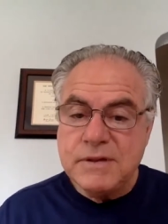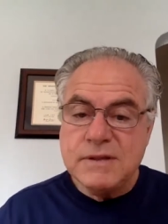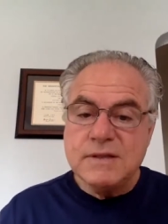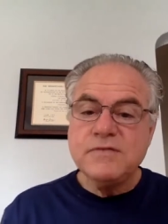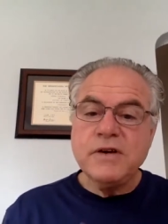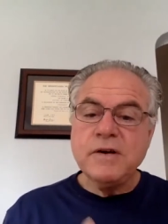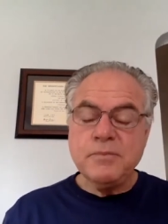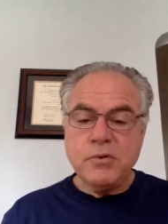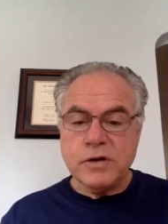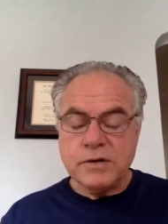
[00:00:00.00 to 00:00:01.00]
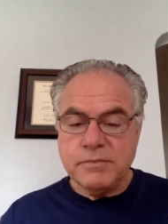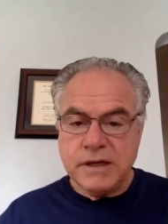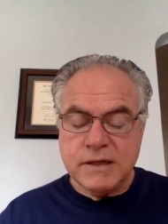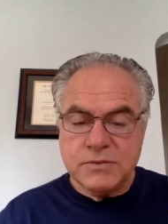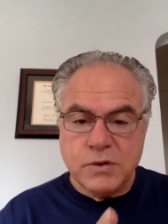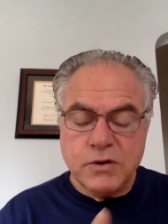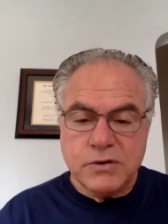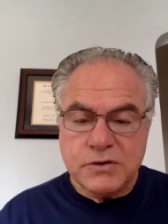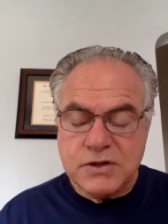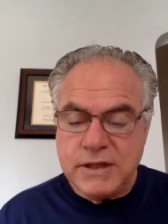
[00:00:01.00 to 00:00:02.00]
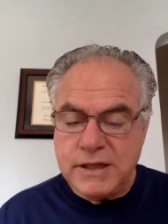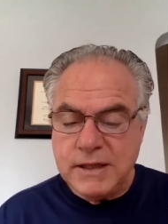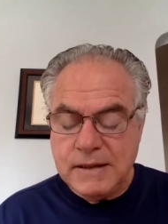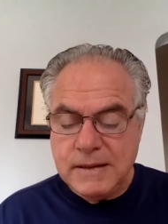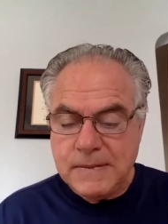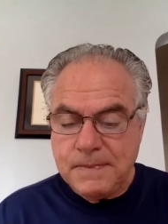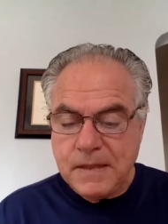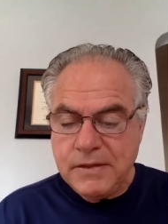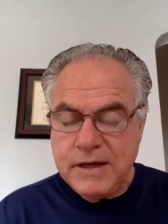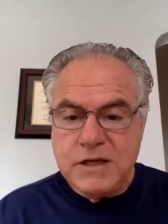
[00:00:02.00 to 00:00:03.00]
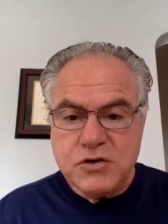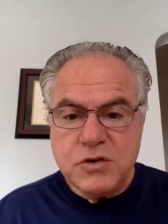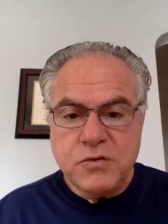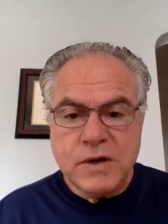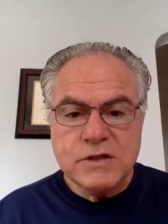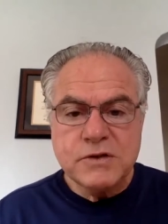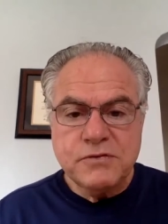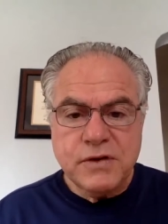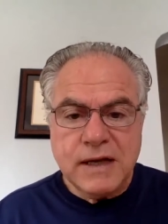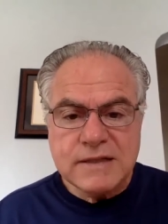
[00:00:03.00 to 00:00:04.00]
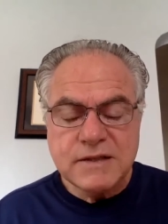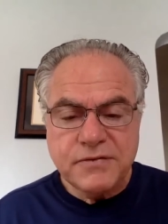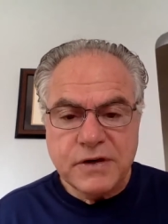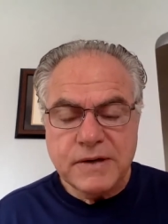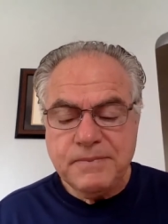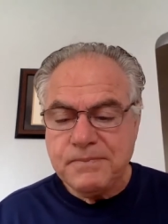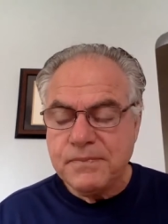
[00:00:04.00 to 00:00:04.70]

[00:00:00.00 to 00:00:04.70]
This is very important because we're going to see the history of Western philosophy,